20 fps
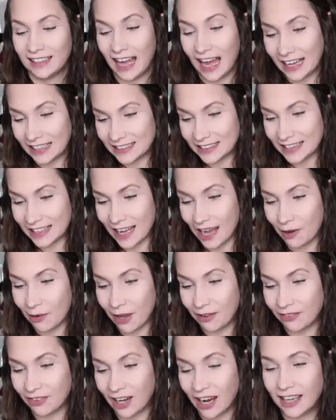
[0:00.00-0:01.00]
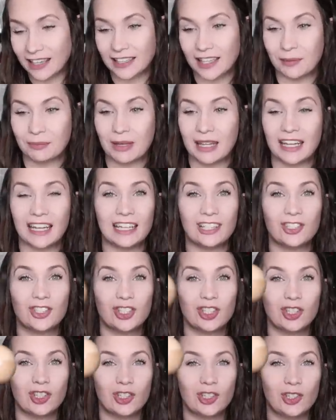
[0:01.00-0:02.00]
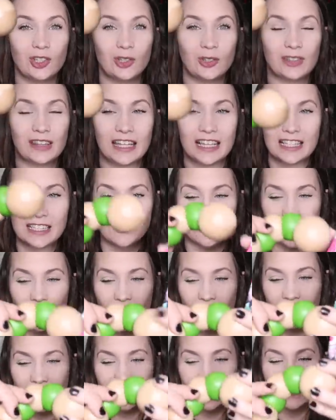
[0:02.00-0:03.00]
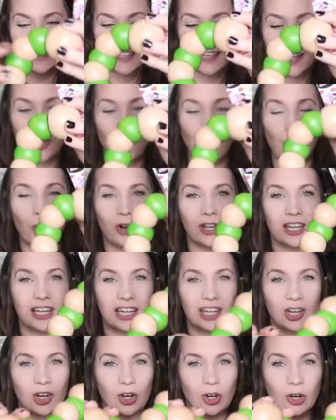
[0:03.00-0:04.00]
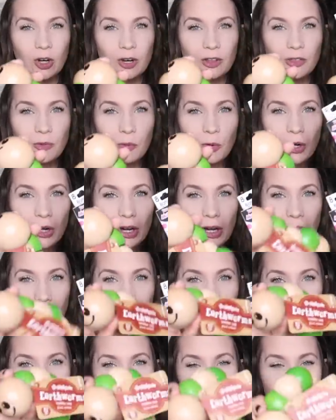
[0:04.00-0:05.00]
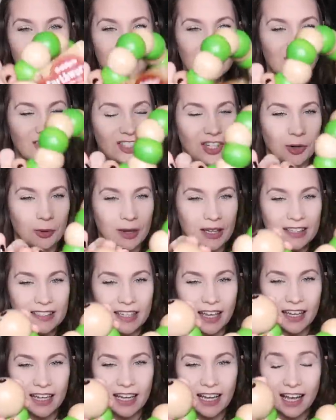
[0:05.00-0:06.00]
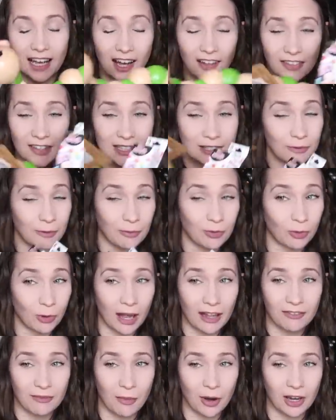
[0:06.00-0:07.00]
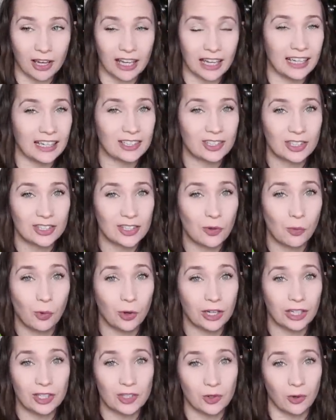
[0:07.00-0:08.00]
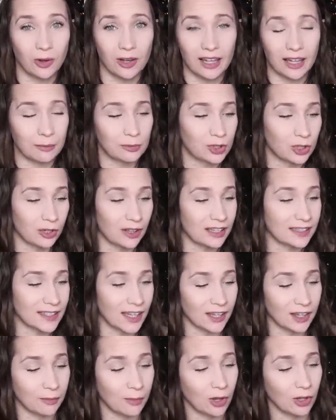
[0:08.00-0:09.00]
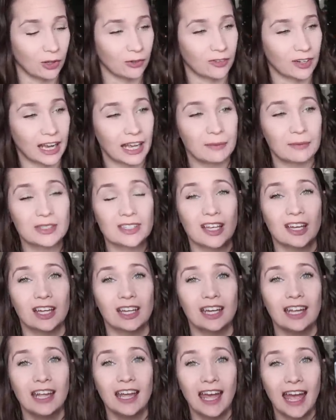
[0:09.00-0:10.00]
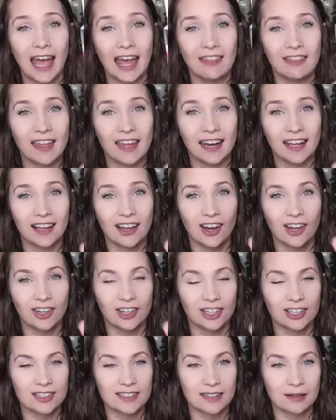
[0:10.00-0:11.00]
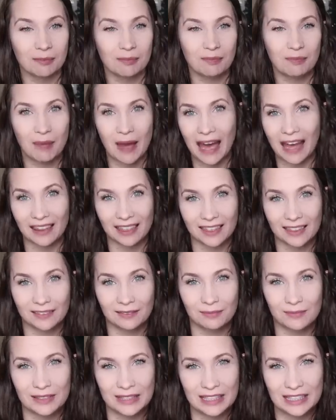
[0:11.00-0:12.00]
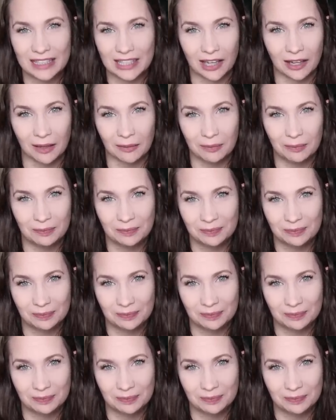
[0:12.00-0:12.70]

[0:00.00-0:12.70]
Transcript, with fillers: I did, however, end up getting two things for her. This is like a wooden earthworm. So exciting. I got this from Thrive Market. It's just a wooden toy. I'm sure they sell them all over Amazon. And then I got her some bathtub